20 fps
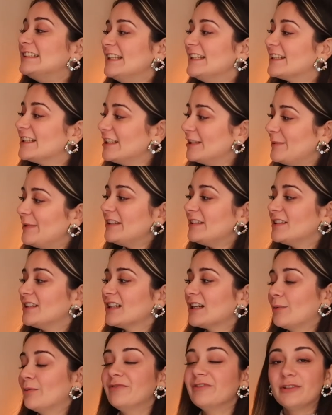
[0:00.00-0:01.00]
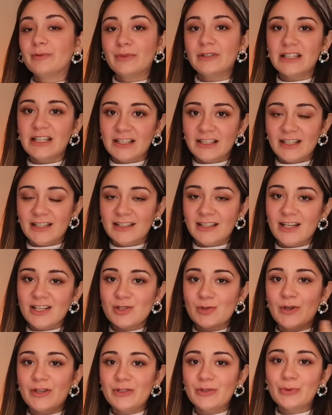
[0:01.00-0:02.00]
looked comfortable
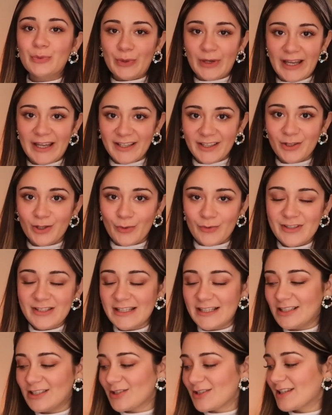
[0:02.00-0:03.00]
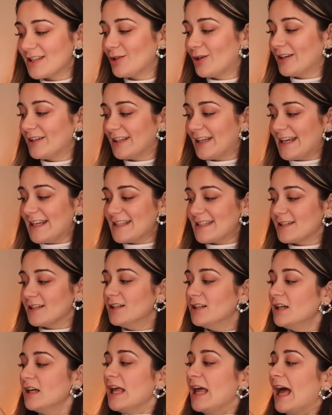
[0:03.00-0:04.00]
so when you wear it obviously it looks a lot
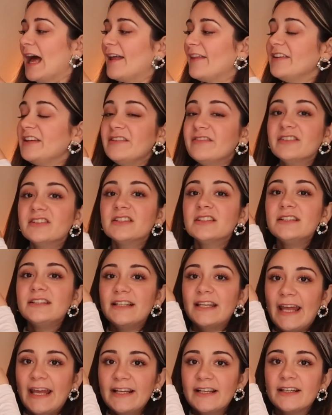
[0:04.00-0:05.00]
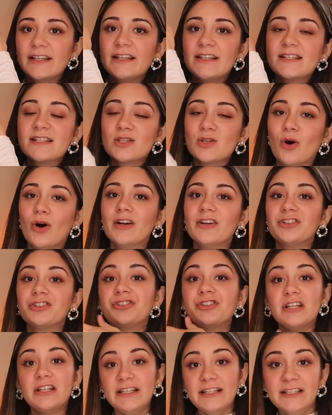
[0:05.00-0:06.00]
nicer and even the neck is not
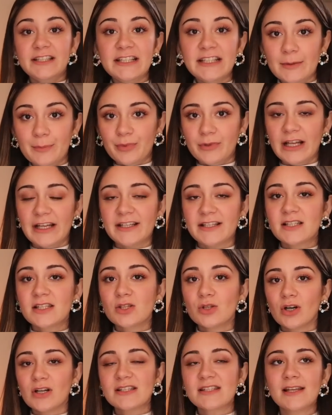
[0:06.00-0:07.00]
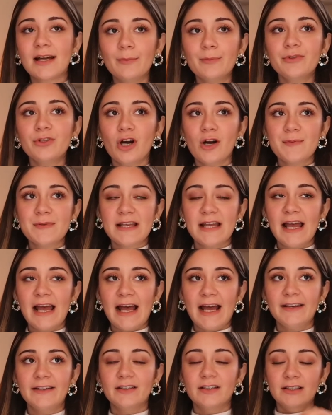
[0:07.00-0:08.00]
really deep like it's not some tops i
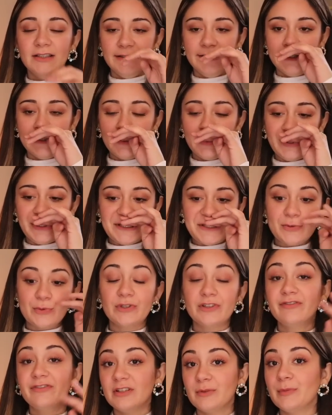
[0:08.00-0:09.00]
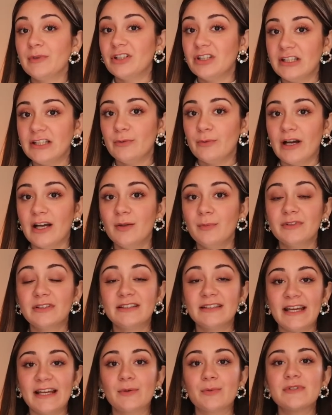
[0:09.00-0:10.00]
had earlier which would fit me really well the
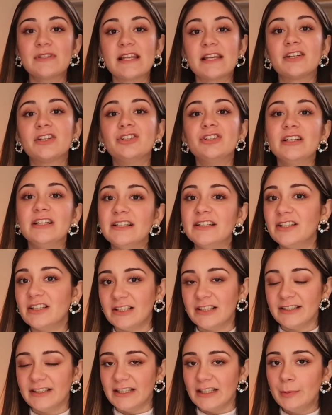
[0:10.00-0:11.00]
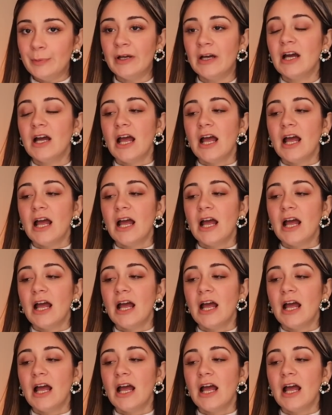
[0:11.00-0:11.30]
neck was like really really deep